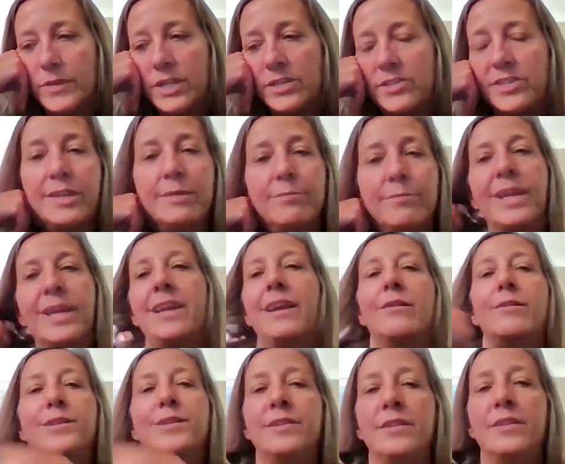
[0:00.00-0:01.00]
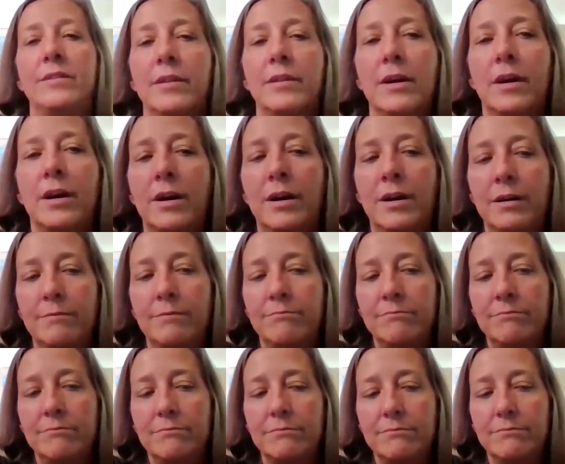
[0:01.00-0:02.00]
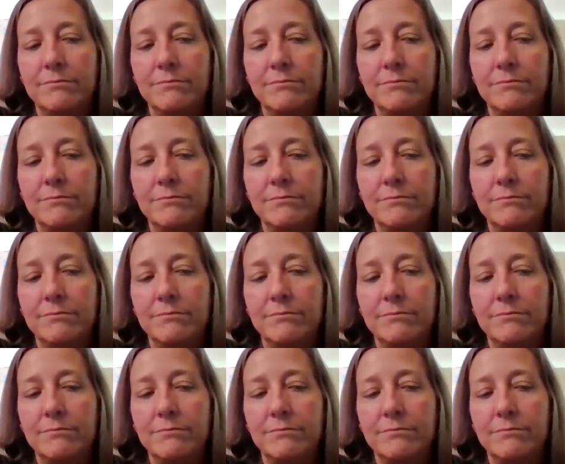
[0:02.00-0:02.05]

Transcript: it seemed like I was in um